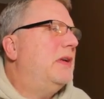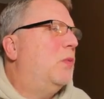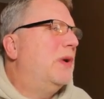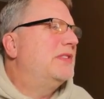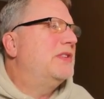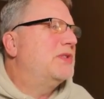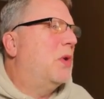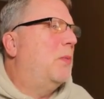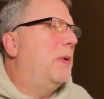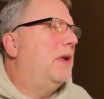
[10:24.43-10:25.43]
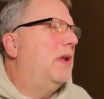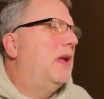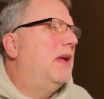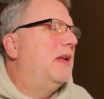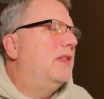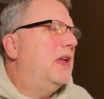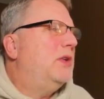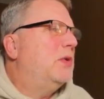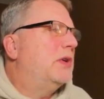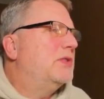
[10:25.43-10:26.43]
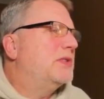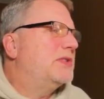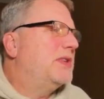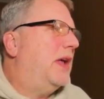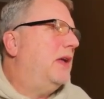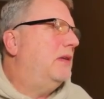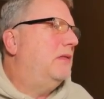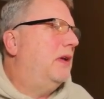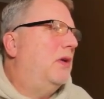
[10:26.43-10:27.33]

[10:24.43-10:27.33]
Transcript: Once it's open, then you can just say,